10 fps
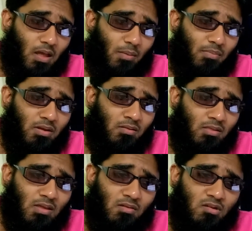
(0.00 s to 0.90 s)
I mean
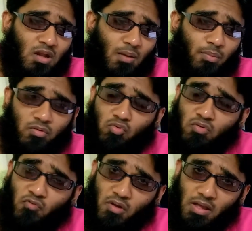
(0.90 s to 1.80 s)
C sharp is
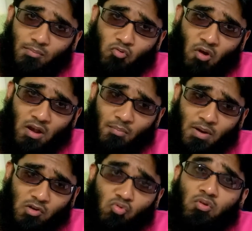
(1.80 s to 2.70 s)
good for game
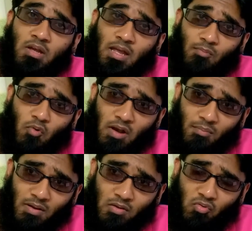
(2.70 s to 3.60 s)
development 2D game
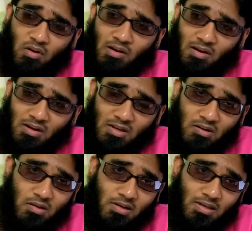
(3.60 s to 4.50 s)
development you can create
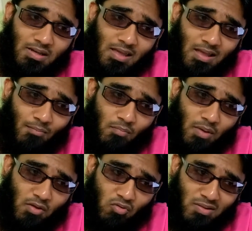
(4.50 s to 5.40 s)
3D game
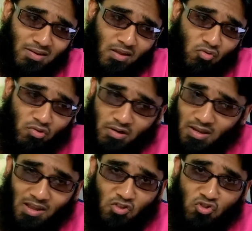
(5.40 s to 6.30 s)
by using a unity
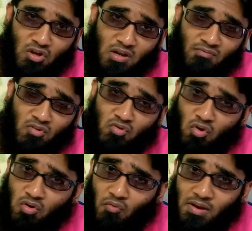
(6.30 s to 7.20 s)
engine if you
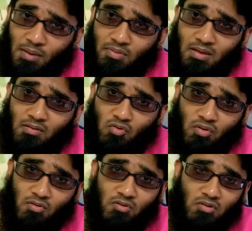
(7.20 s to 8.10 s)
don't know what I'm saying you
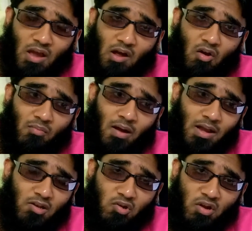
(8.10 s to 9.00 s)
can check out my
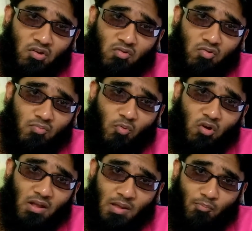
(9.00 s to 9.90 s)
introduction to pro
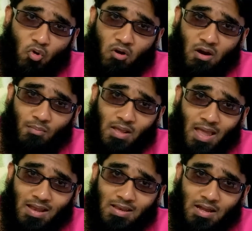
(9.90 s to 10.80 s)
game programming
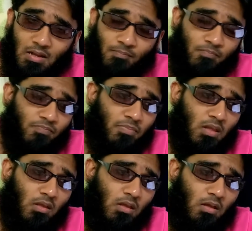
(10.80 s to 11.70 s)
and then
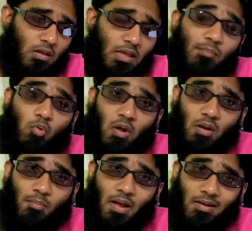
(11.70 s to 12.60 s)
game
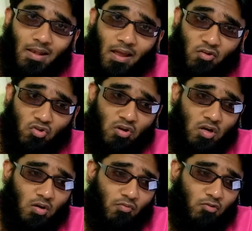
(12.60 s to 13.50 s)
development
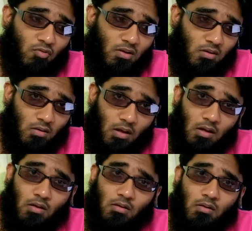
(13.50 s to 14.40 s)
lecture which will
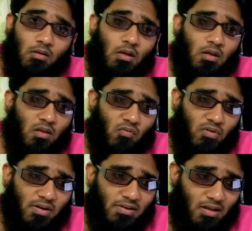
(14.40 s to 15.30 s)
give
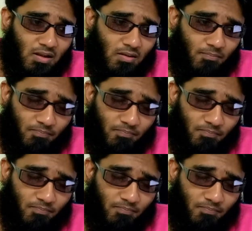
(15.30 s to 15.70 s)
you detail